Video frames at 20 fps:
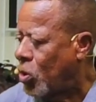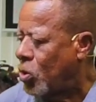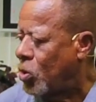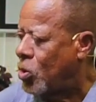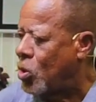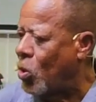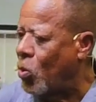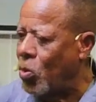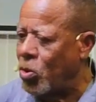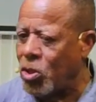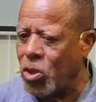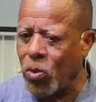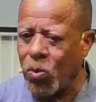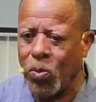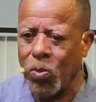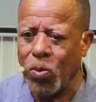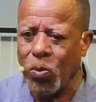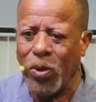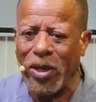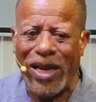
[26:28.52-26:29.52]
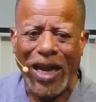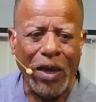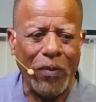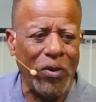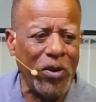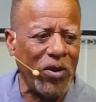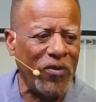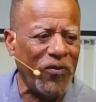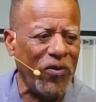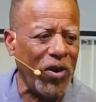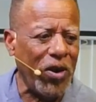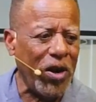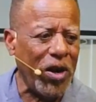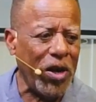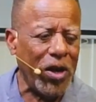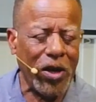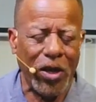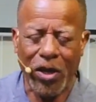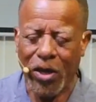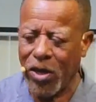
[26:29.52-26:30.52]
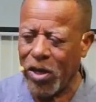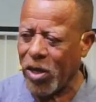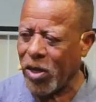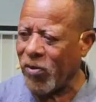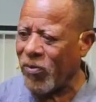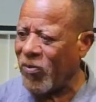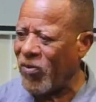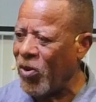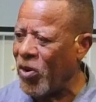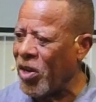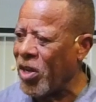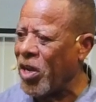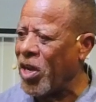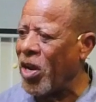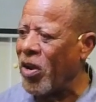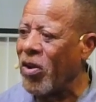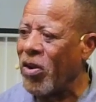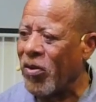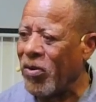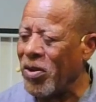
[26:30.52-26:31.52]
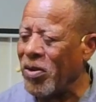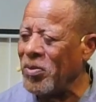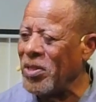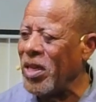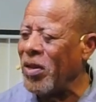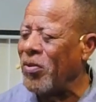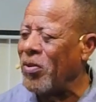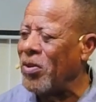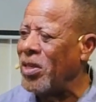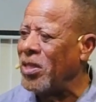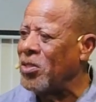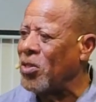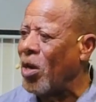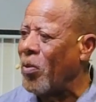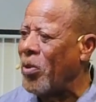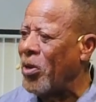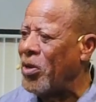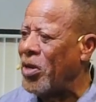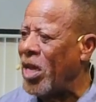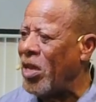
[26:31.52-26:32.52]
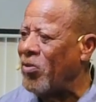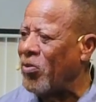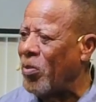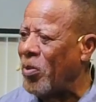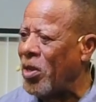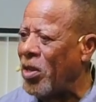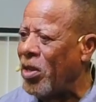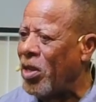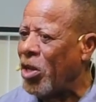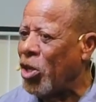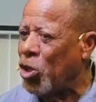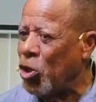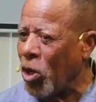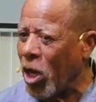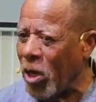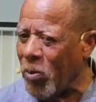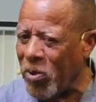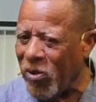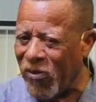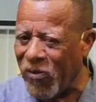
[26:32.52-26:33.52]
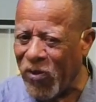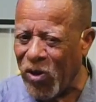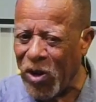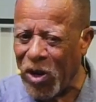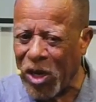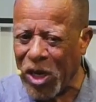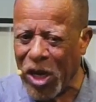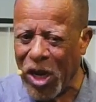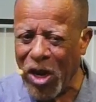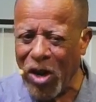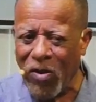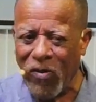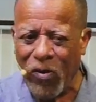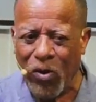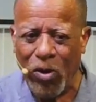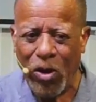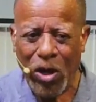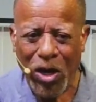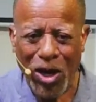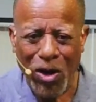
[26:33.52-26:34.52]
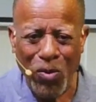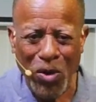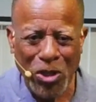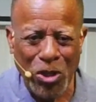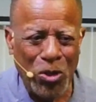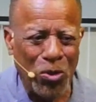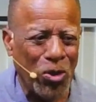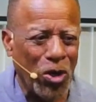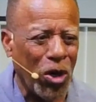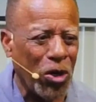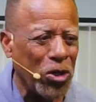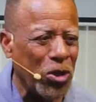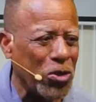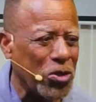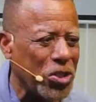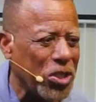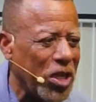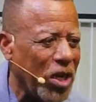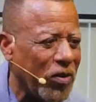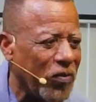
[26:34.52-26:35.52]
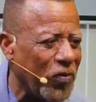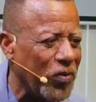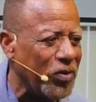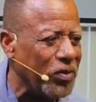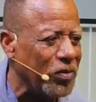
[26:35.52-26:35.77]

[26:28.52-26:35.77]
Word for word: so, so we got to be very very care. I'm saying, let's talk about names for a minute. You got to be very careful on what you call yourself.